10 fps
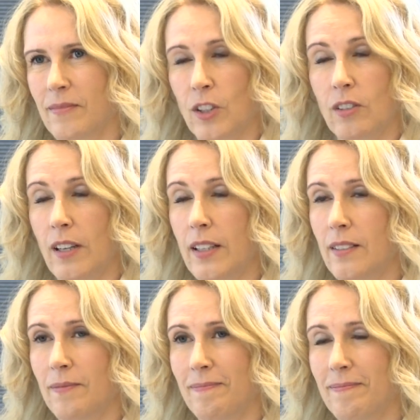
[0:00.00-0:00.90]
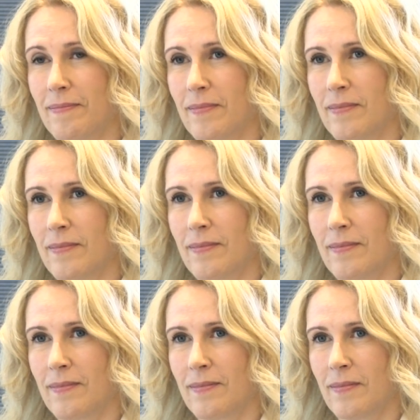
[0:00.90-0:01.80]
Great.
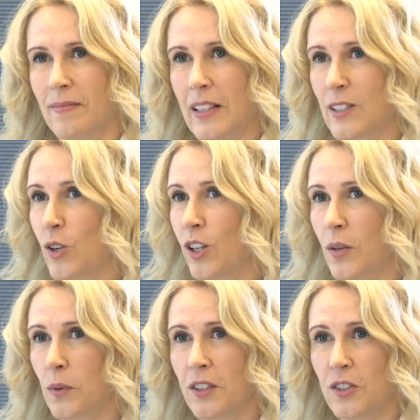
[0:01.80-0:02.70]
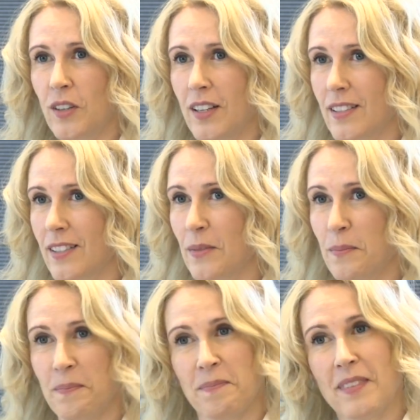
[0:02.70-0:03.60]
That's all I wanted to ask.
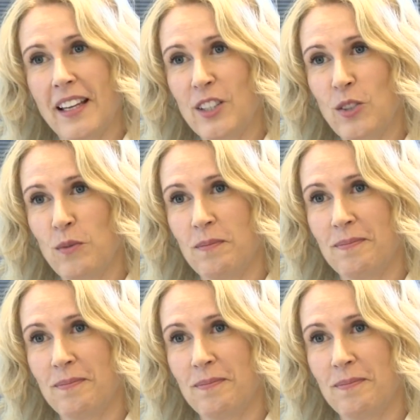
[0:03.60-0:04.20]
Thank you.